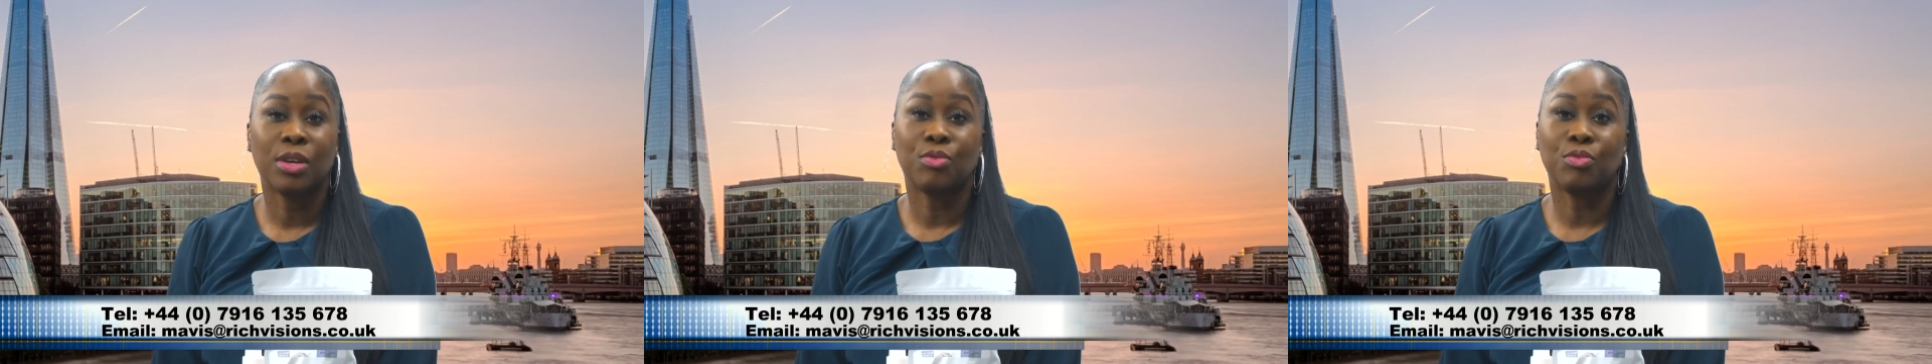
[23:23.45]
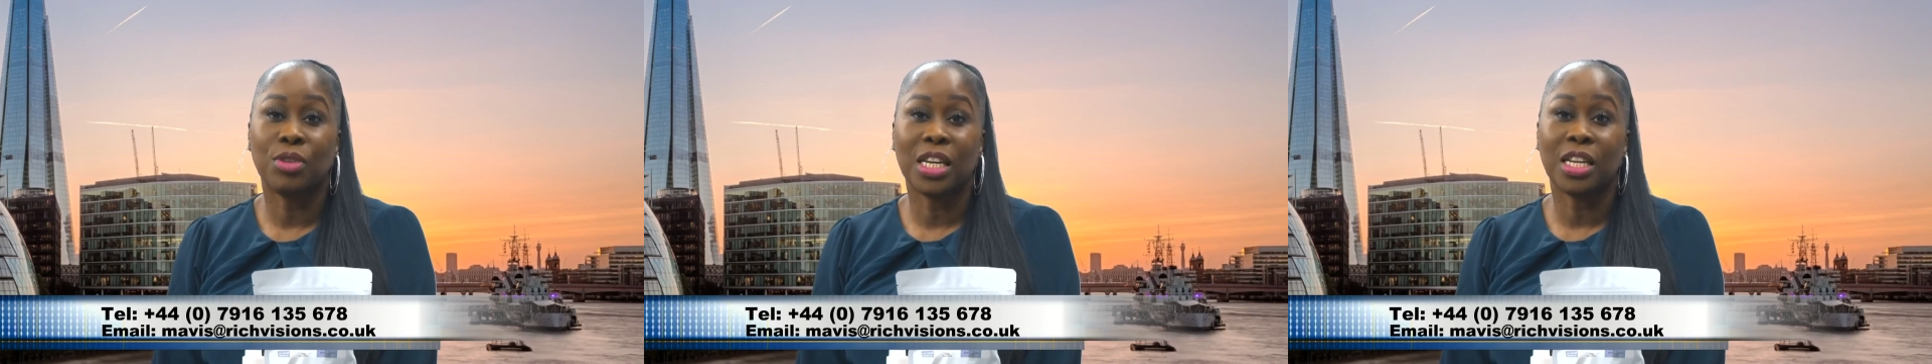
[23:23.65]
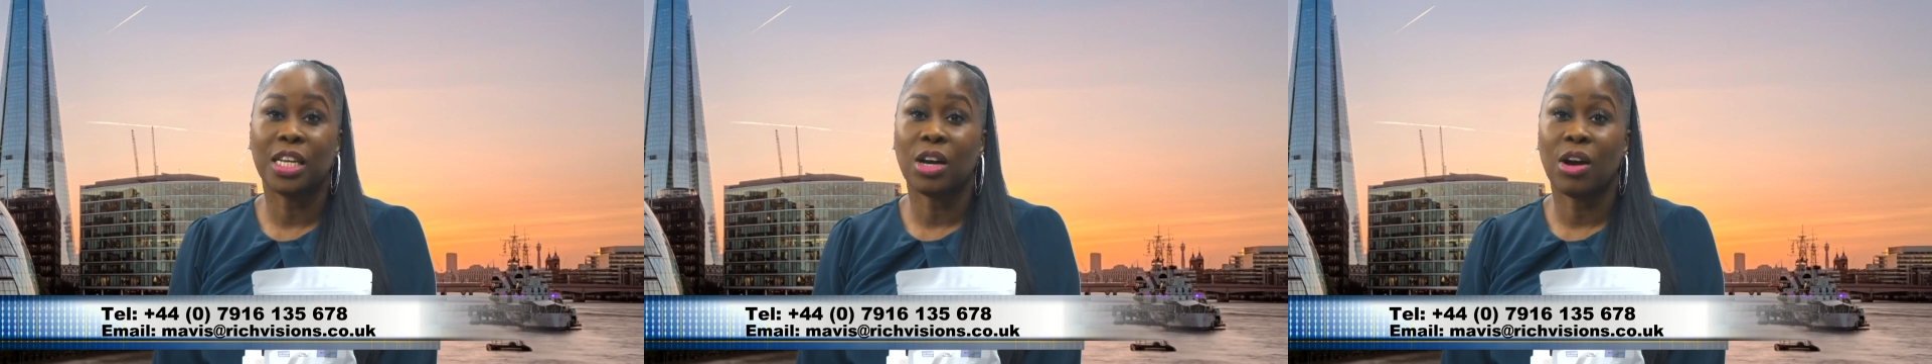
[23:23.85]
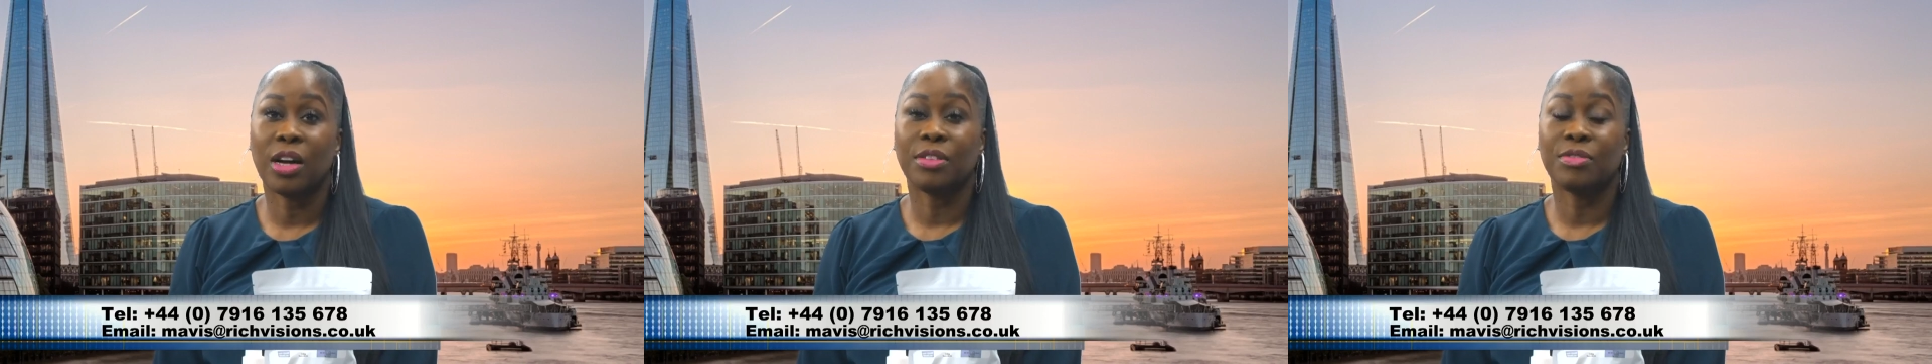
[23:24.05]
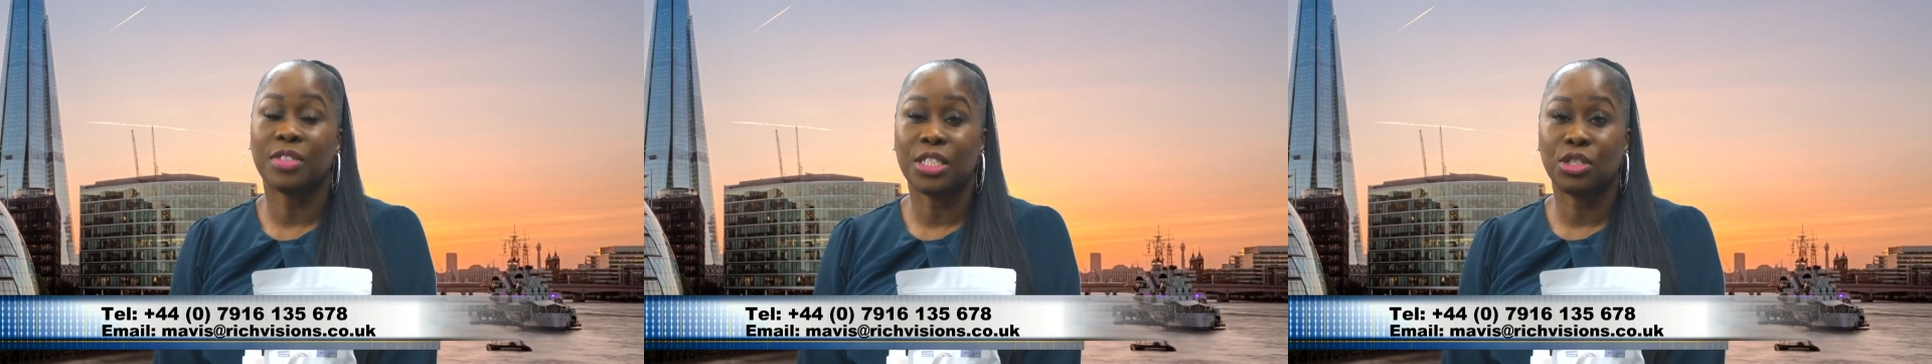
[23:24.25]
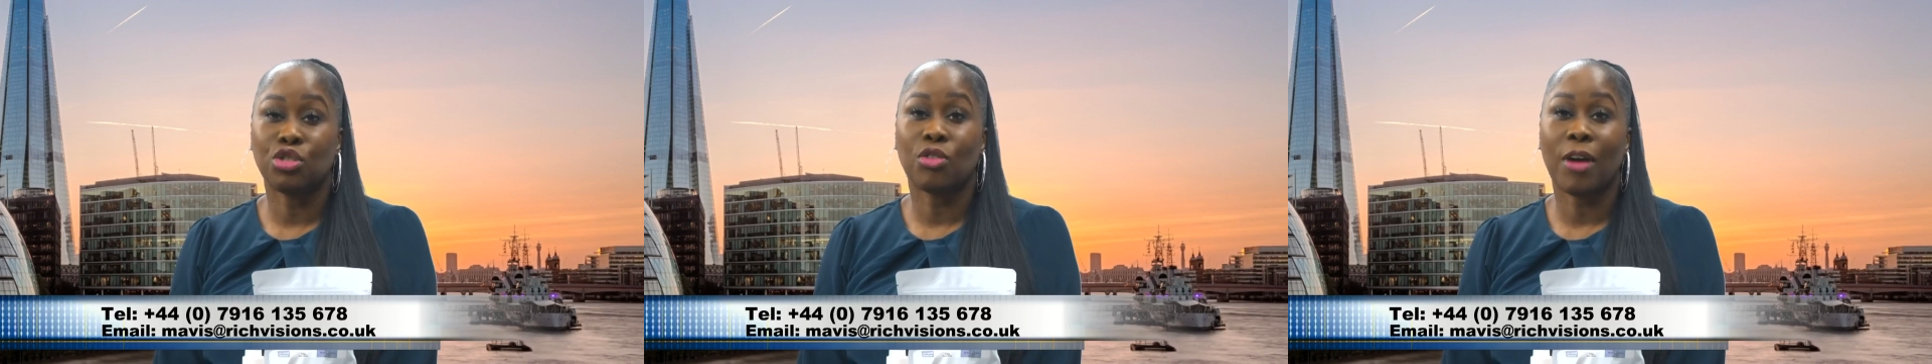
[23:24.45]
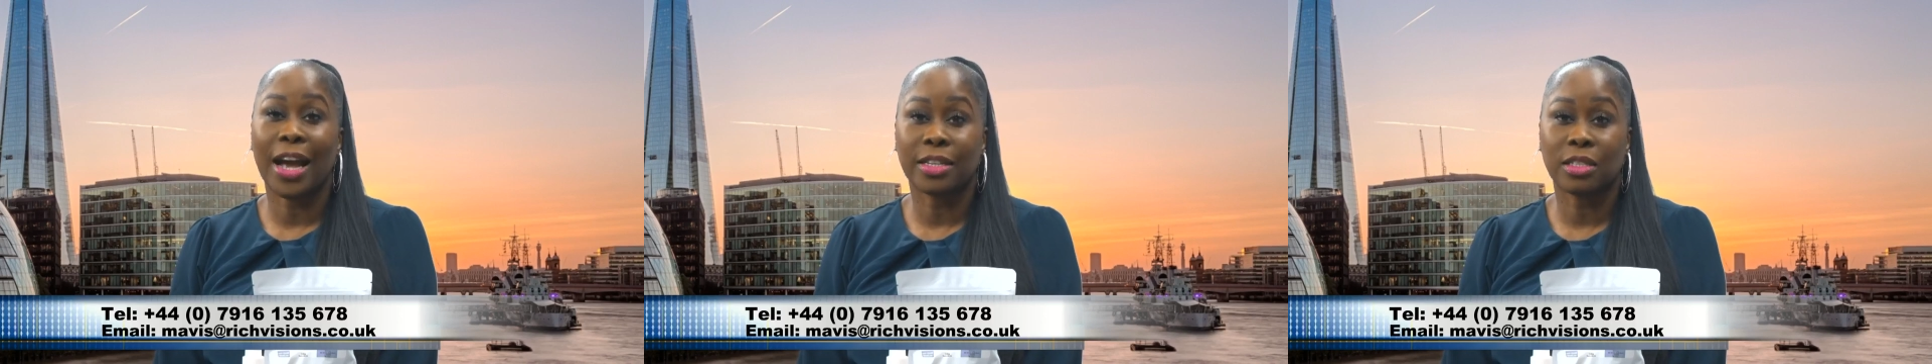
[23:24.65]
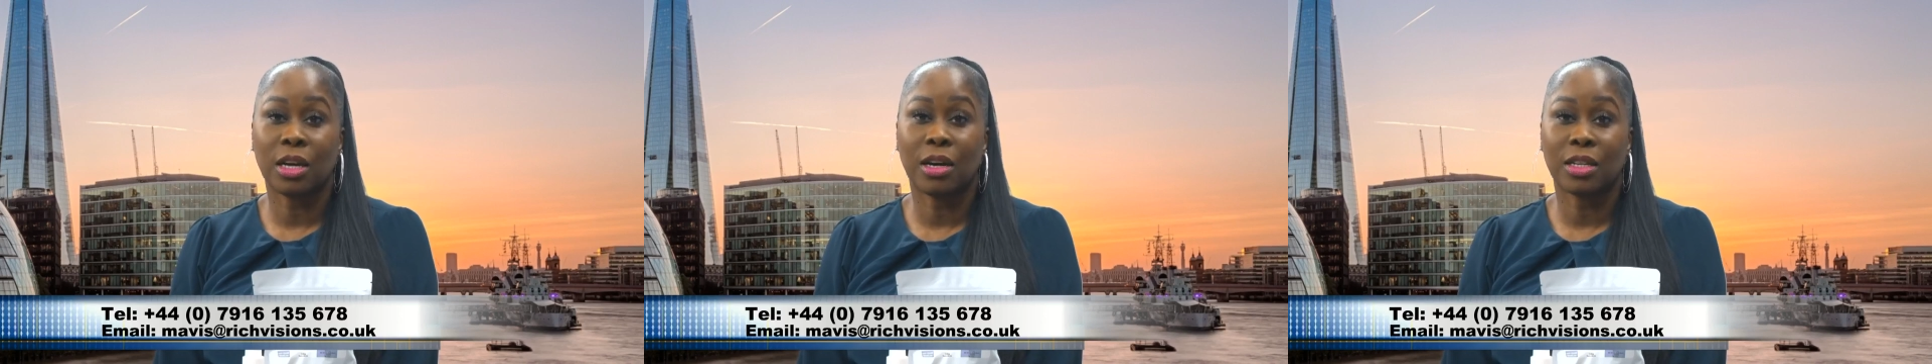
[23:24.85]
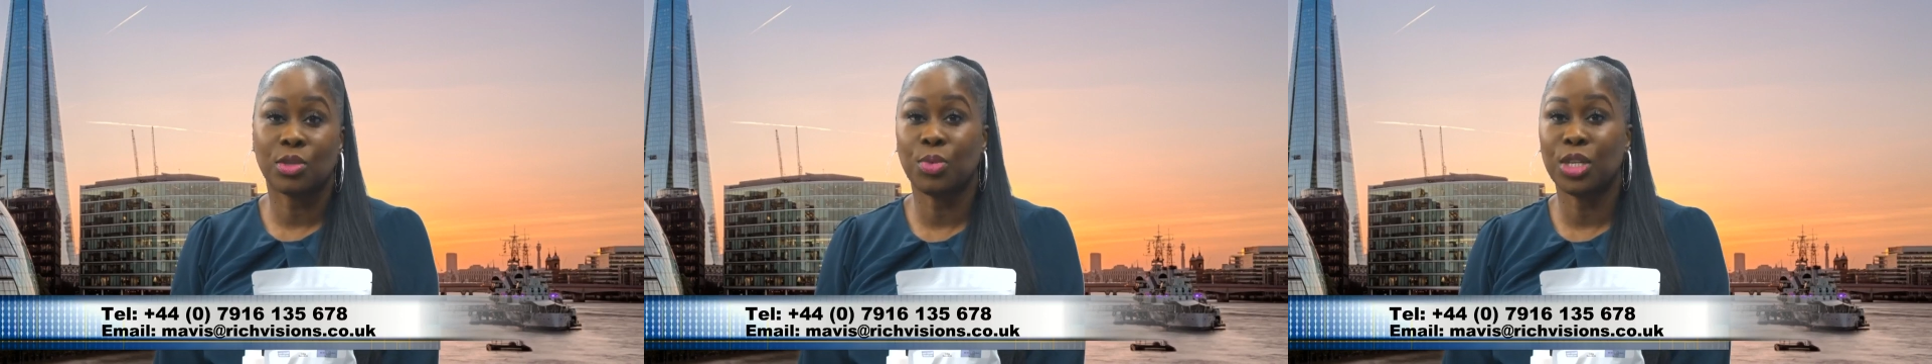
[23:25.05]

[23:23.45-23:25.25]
really kind of detract us,